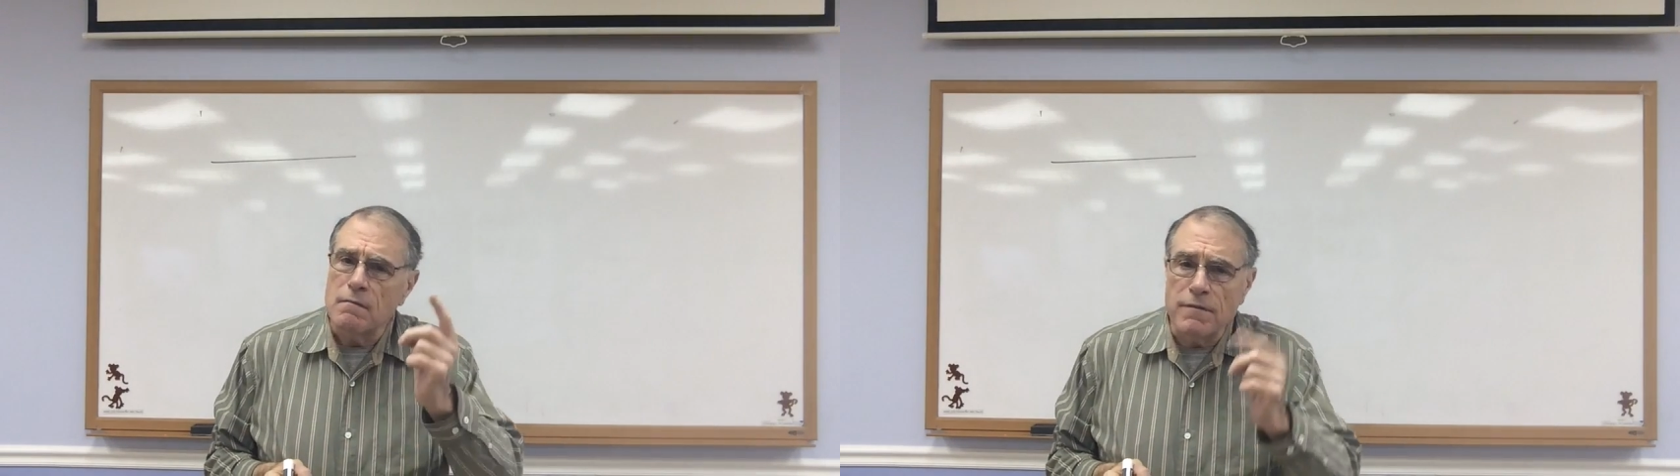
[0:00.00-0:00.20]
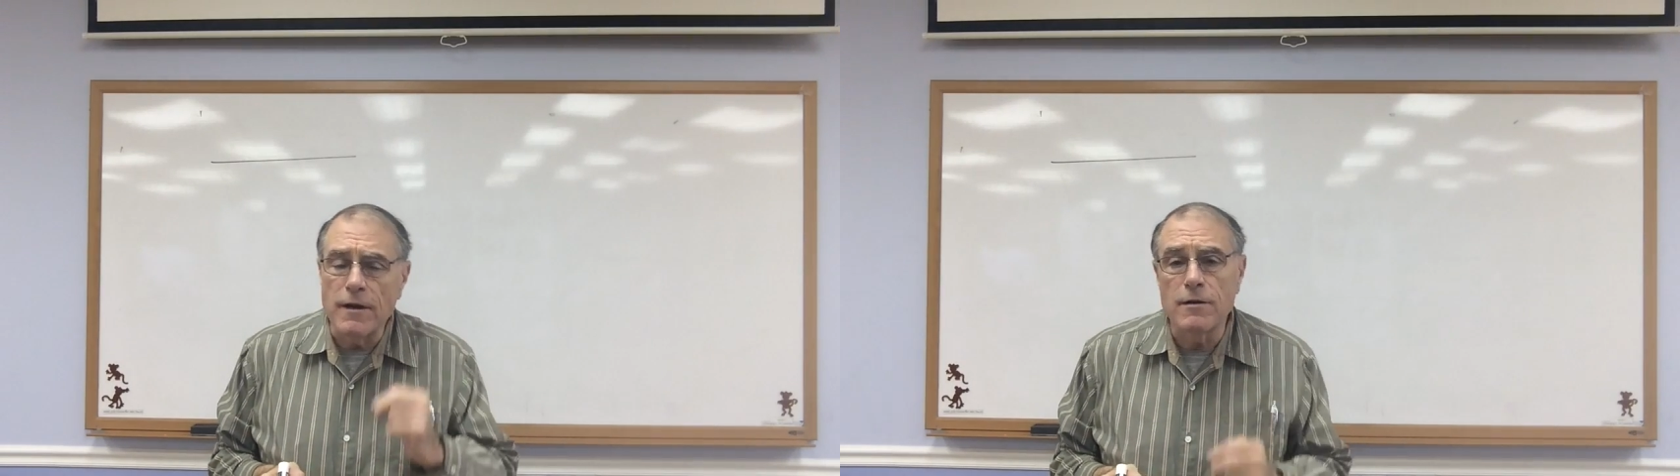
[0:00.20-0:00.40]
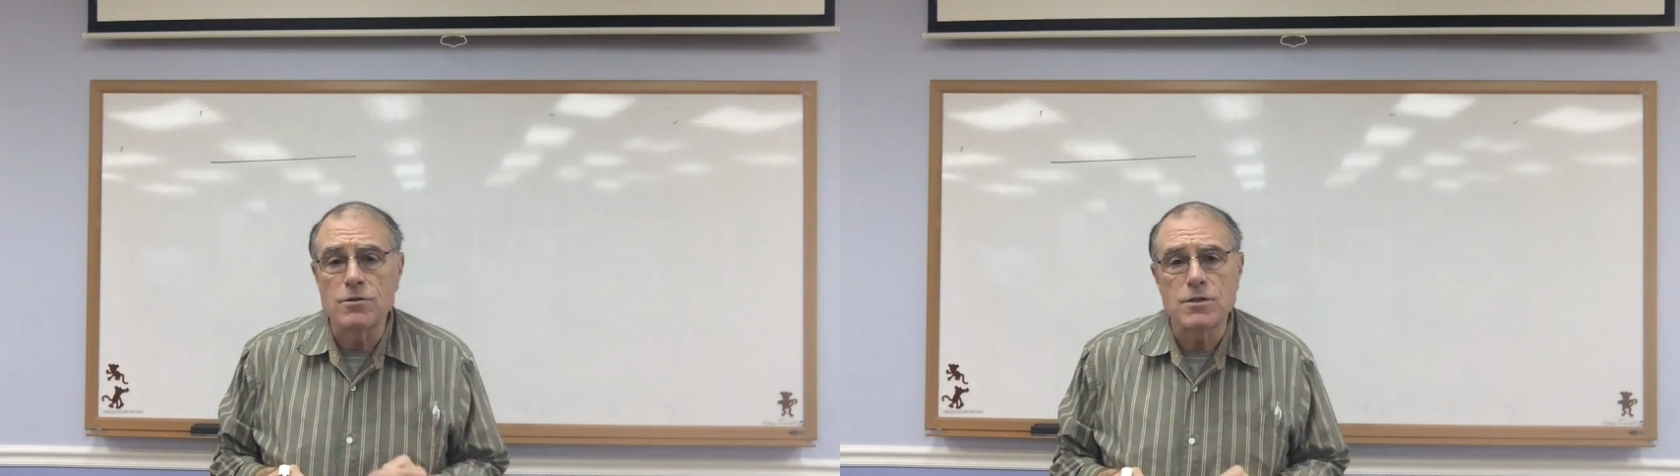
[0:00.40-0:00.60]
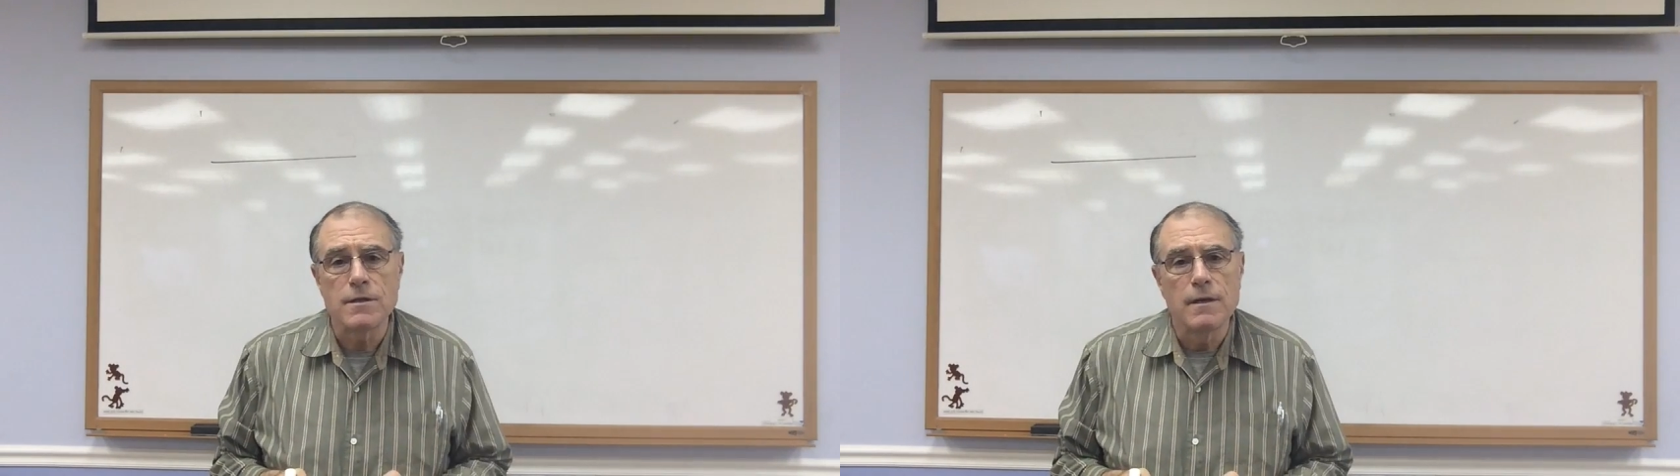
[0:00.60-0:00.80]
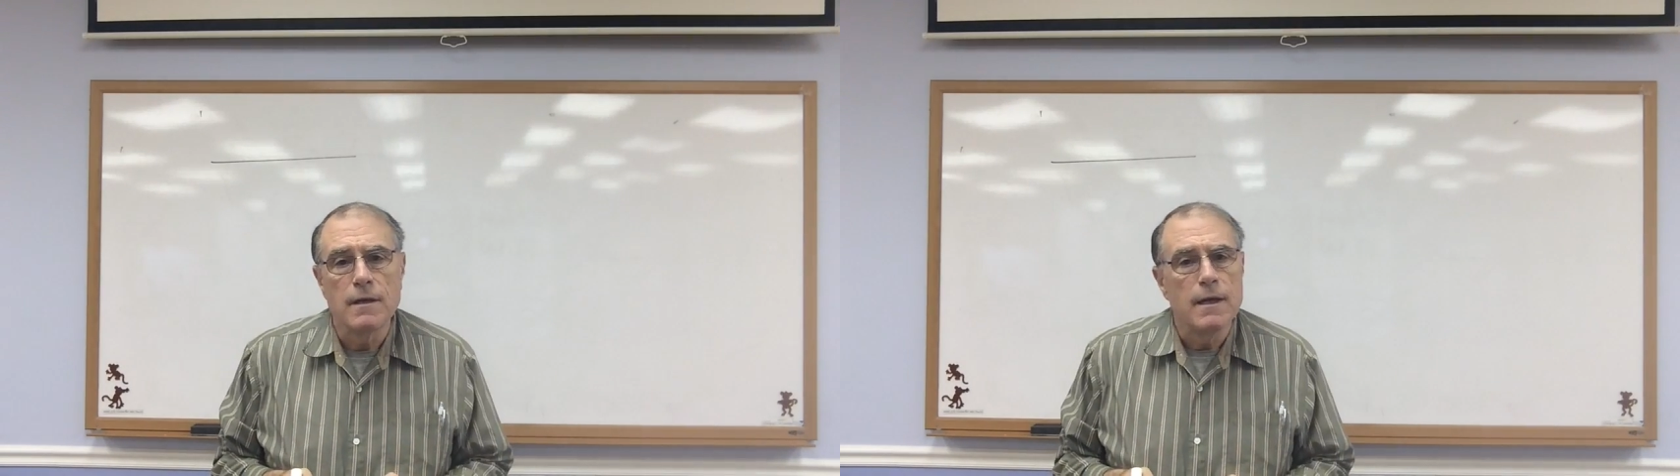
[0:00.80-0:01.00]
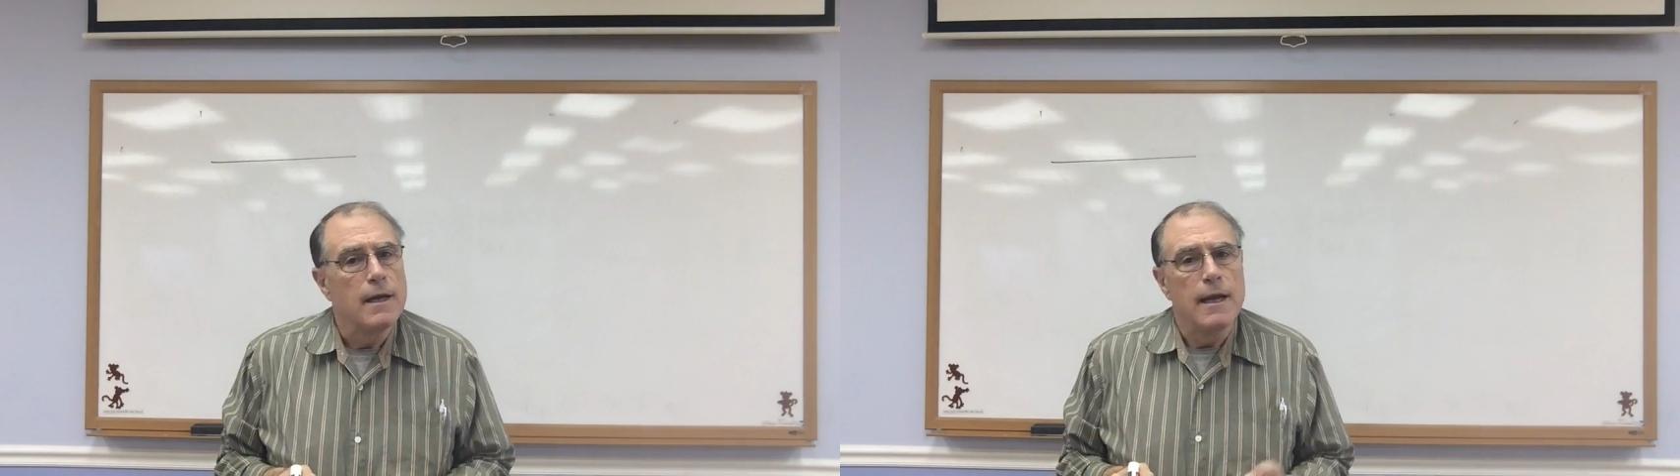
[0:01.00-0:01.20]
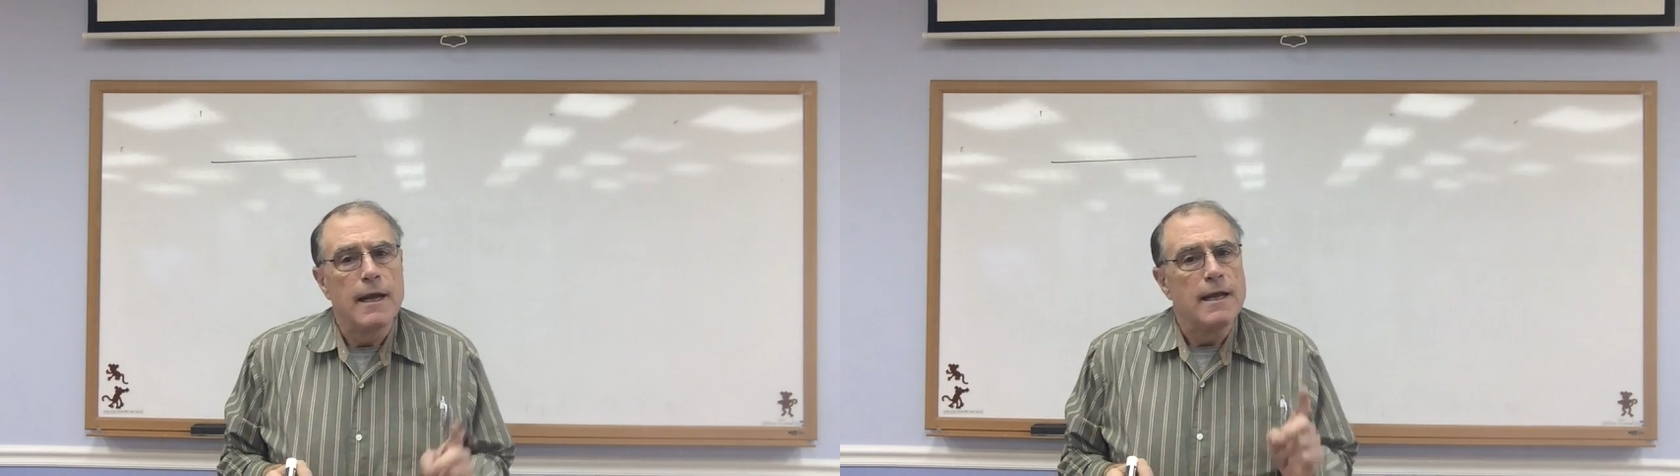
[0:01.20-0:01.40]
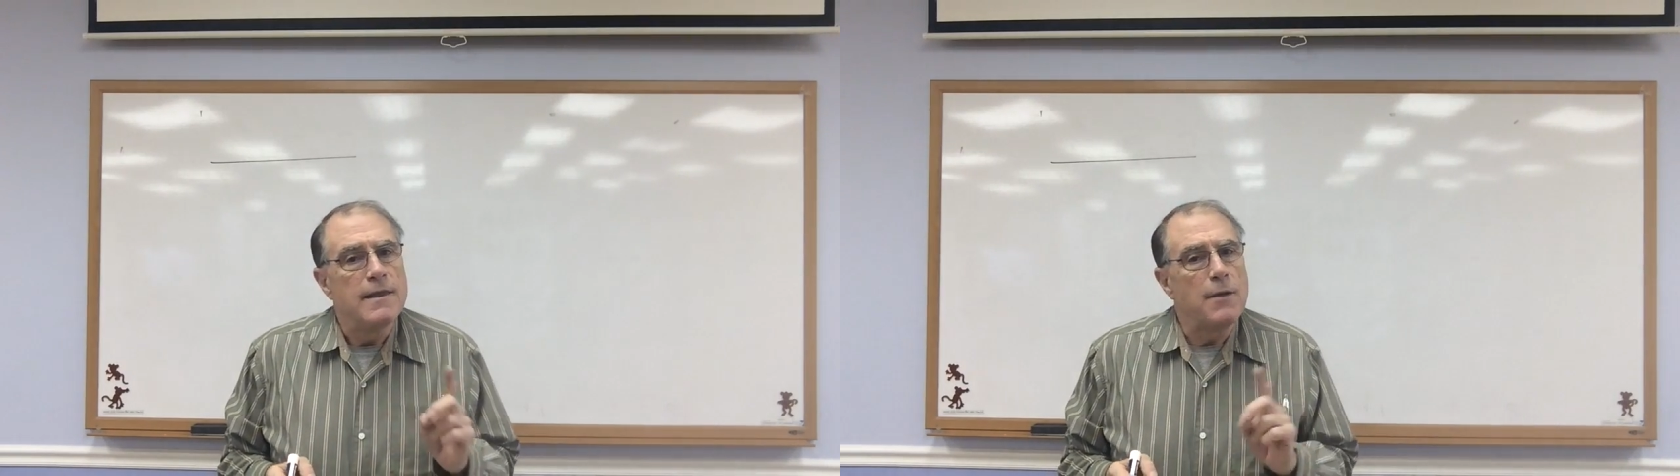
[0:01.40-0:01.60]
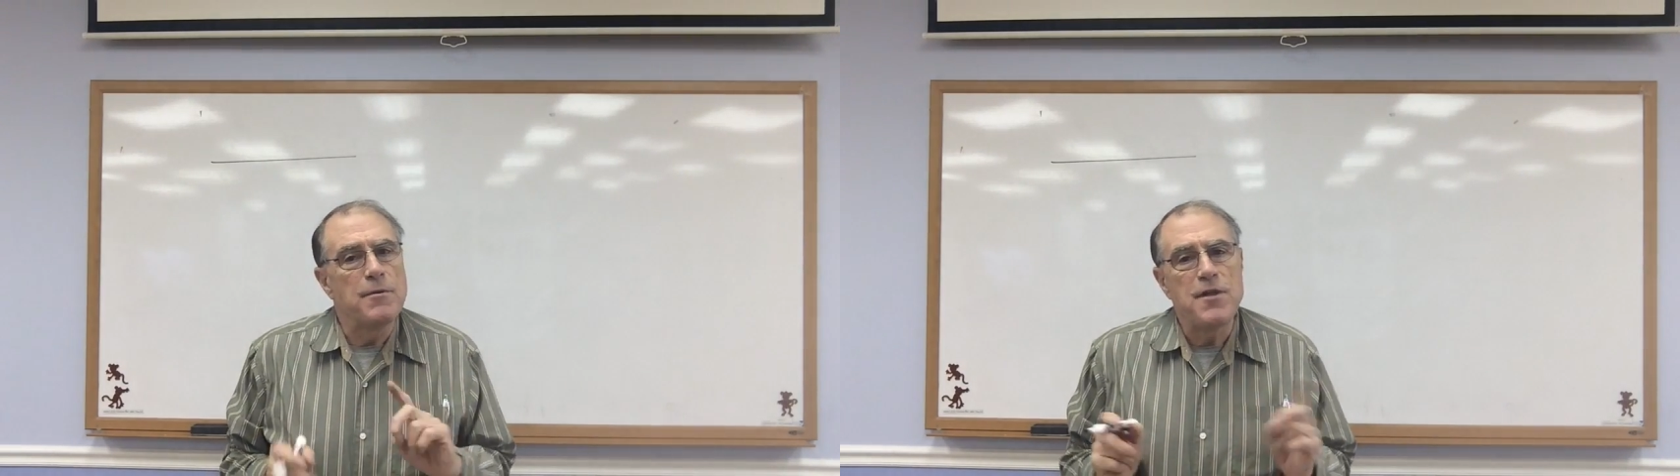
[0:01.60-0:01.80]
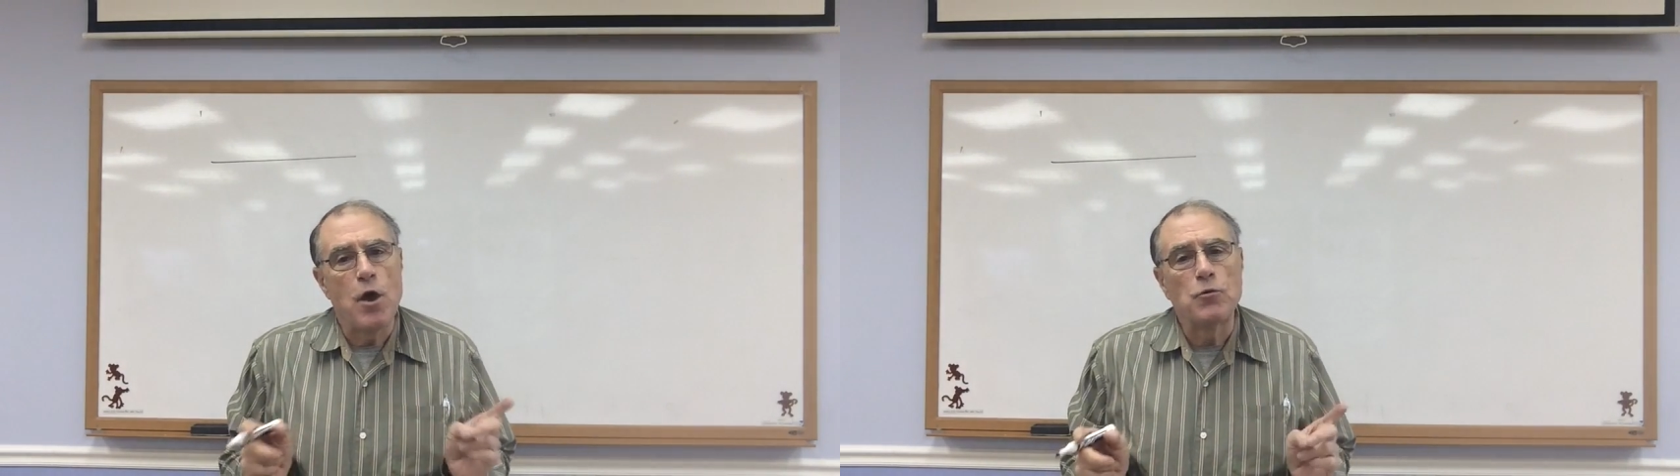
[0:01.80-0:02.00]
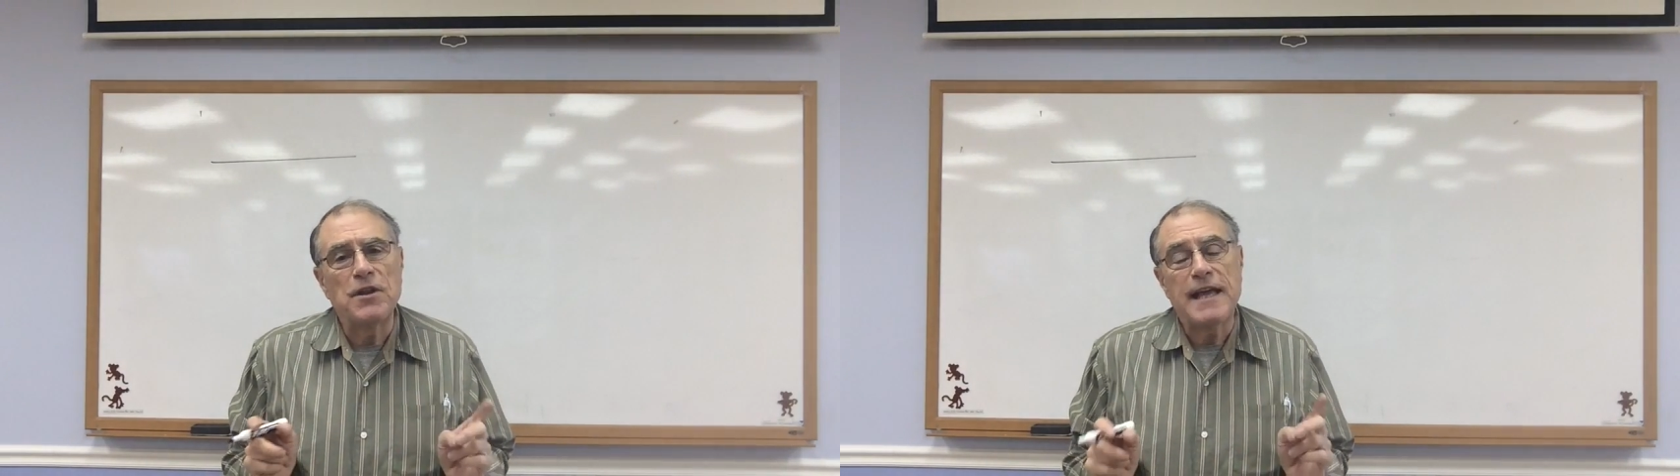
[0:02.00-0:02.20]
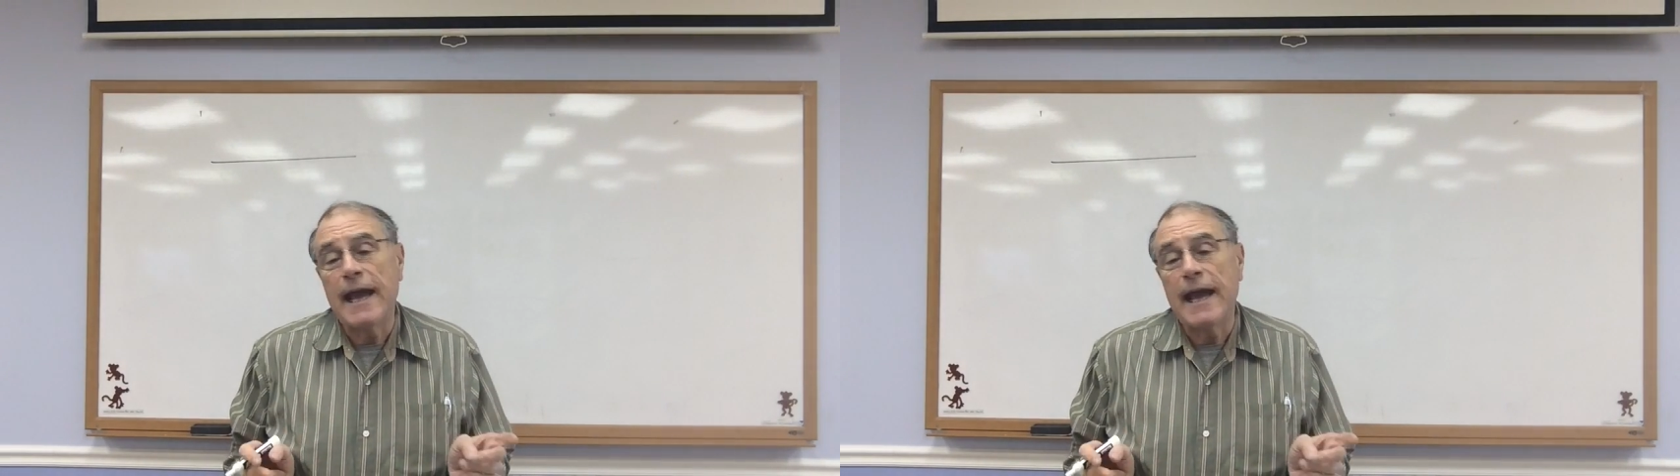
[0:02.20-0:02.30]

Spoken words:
First, they were the only